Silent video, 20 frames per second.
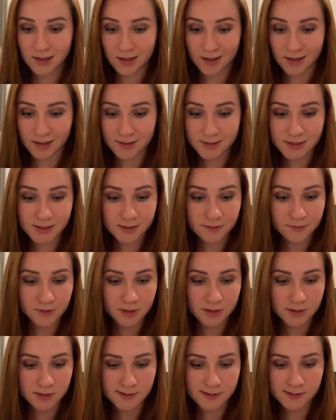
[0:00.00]

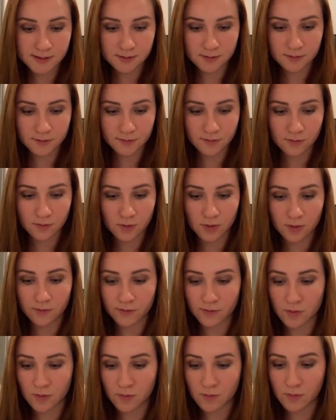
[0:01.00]
activities
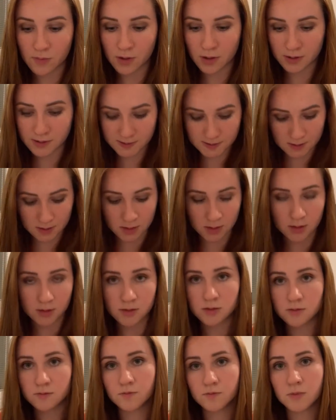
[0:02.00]
from my side,